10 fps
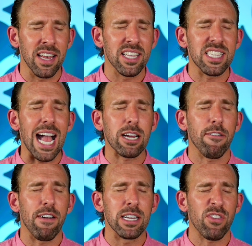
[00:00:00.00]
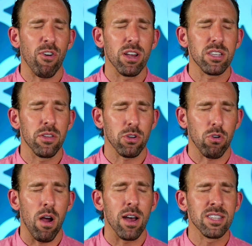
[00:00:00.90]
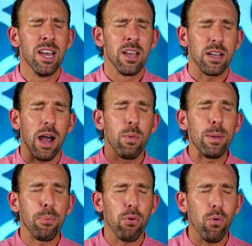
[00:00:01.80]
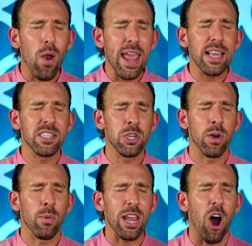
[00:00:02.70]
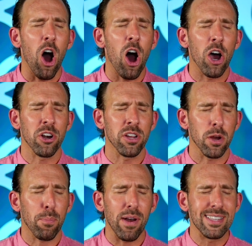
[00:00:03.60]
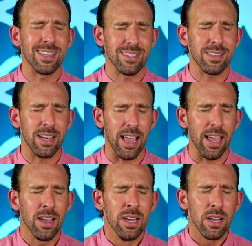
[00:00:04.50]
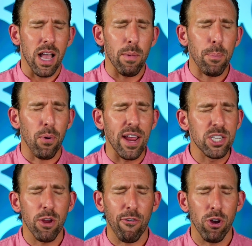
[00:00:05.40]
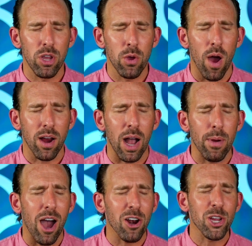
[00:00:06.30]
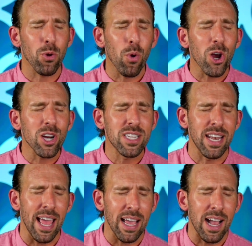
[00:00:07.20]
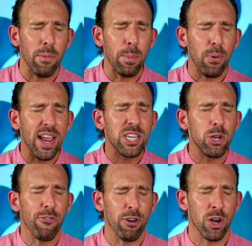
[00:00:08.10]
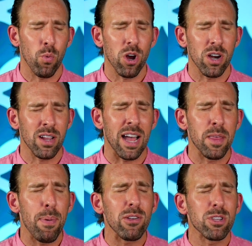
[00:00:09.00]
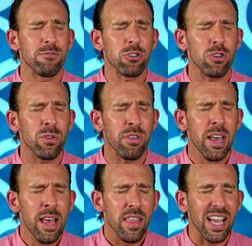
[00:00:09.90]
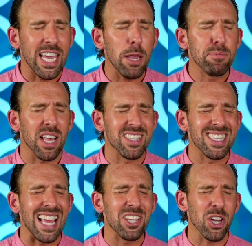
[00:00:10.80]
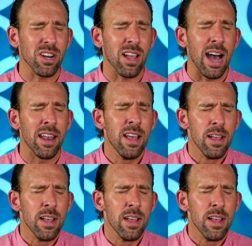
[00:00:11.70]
and his sacrifice for us on the cross. God, we praise you and we honor your presence today. God, we praise you for who you are. God, we honor your word today. God, we praise you for your word. God, the belt of truth that keeps us centered. God,